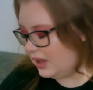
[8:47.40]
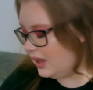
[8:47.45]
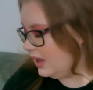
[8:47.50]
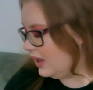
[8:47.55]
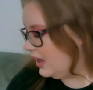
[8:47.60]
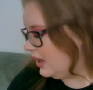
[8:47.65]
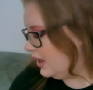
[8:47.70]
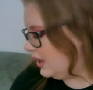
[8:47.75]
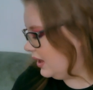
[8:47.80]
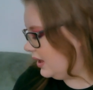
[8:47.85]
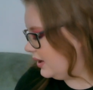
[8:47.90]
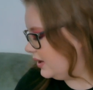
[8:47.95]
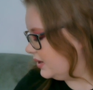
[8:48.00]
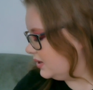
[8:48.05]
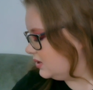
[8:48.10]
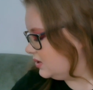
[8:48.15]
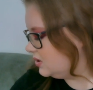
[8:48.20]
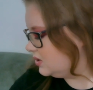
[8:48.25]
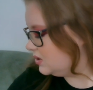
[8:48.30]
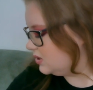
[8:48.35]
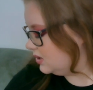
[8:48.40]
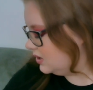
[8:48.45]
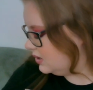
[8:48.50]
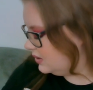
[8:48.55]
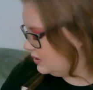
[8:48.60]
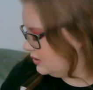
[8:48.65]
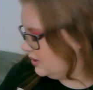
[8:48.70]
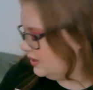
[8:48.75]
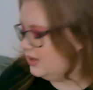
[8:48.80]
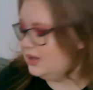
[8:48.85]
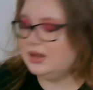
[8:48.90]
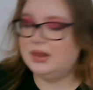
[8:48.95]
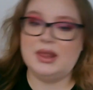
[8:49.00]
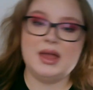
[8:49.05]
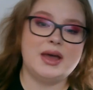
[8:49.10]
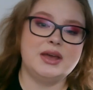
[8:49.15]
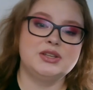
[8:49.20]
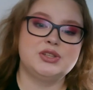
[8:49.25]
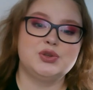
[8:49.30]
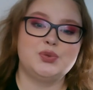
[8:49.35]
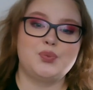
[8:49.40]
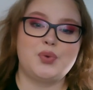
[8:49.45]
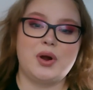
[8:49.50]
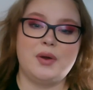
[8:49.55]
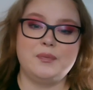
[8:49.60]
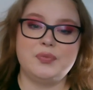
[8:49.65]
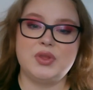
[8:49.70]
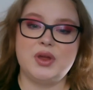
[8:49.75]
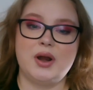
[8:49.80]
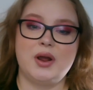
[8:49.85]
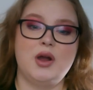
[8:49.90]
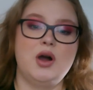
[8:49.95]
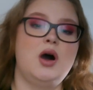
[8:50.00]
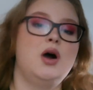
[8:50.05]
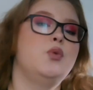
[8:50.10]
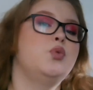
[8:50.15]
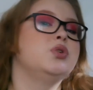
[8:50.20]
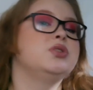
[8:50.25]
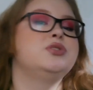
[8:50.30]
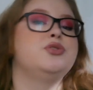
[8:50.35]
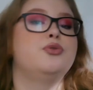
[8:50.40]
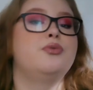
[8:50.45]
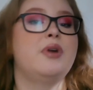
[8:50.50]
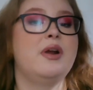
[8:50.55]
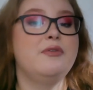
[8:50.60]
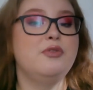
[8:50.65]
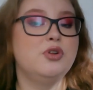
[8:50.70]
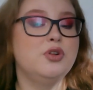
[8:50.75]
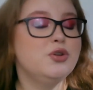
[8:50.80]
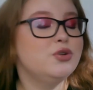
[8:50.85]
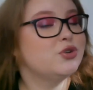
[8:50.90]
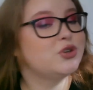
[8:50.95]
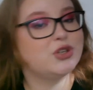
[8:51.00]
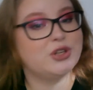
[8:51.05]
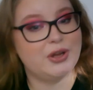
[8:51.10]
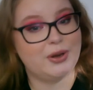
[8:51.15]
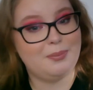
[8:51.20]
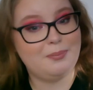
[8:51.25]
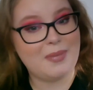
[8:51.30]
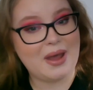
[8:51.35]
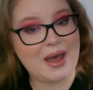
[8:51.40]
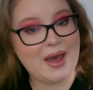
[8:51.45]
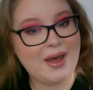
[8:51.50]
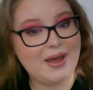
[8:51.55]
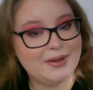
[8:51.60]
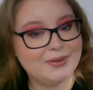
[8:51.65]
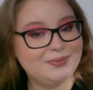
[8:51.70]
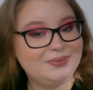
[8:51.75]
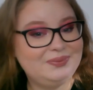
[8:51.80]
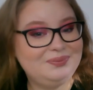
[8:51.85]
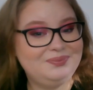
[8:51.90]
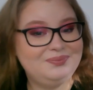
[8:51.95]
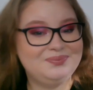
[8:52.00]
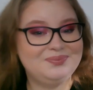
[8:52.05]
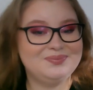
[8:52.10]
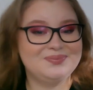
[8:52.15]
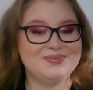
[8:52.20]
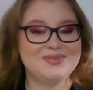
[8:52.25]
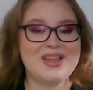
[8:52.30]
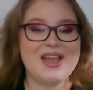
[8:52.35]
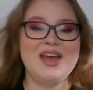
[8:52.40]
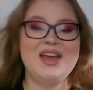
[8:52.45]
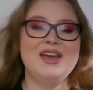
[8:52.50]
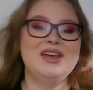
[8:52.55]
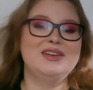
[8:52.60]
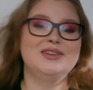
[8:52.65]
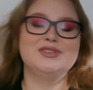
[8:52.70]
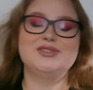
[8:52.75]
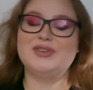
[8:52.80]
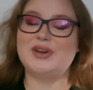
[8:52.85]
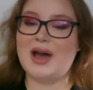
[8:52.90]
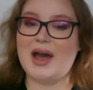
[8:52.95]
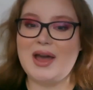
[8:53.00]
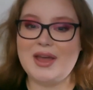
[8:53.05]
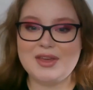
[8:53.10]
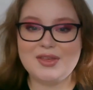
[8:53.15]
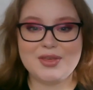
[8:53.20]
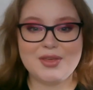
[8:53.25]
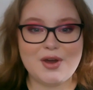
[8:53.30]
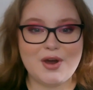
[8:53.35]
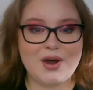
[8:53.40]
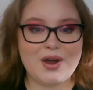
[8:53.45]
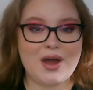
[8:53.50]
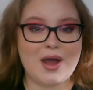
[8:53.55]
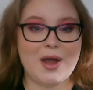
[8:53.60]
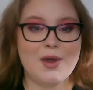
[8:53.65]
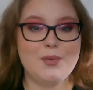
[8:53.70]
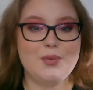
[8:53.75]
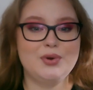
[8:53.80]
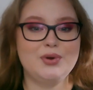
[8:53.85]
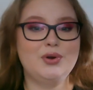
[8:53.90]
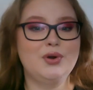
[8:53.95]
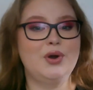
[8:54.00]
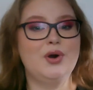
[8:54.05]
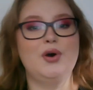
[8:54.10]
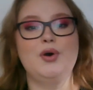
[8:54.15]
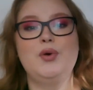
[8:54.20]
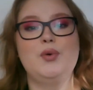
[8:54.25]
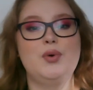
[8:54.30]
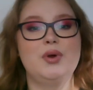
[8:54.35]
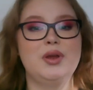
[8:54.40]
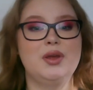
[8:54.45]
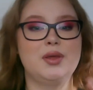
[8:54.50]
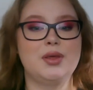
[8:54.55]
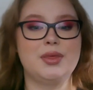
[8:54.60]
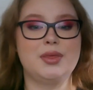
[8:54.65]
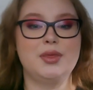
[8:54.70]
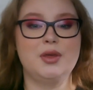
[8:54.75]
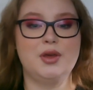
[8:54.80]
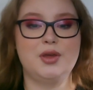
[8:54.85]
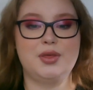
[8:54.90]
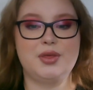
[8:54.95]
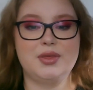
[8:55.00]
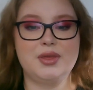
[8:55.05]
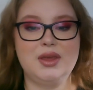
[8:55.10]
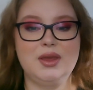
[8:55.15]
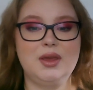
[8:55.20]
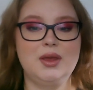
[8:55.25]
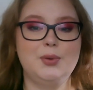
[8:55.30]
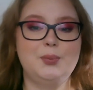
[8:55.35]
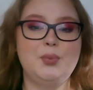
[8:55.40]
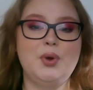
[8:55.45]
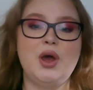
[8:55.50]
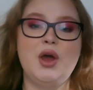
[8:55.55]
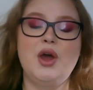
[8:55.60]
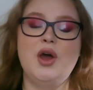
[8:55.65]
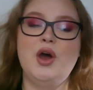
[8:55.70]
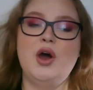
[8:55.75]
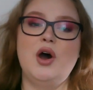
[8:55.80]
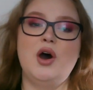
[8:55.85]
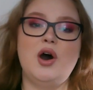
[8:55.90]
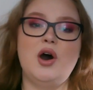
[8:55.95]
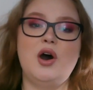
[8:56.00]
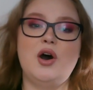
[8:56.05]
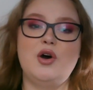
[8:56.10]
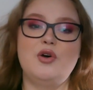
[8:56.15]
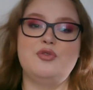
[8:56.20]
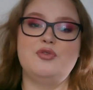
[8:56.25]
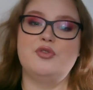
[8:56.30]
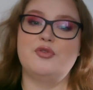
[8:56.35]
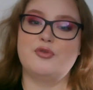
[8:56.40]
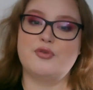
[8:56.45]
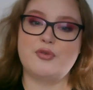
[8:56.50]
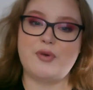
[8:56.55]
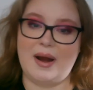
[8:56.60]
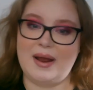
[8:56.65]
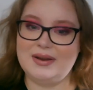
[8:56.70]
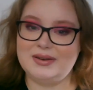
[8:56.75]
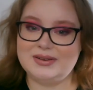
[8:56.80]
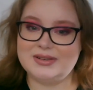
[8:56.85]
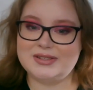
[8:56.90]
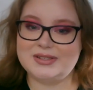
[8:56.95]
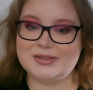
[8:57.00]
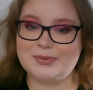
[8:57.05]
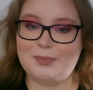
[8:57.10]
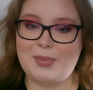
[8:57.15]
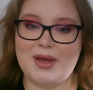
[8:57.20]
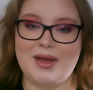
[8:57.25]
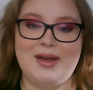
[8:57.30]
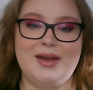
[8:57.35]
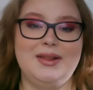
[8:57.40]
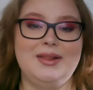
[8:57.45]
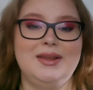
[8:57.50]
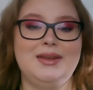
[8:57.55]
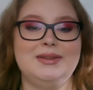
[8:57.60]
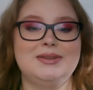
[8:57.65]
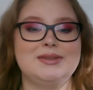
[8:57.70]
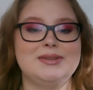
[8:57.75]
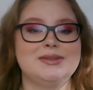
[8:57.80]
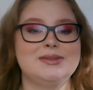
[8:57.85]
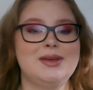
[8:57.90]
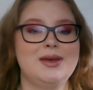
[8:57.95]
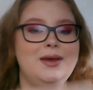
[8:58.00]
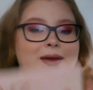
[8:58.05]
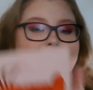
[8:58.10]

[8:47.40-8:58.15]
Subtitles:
And the last prompt that I got was a Revolution matte. So I thought I would go with the theme of Friends palettes,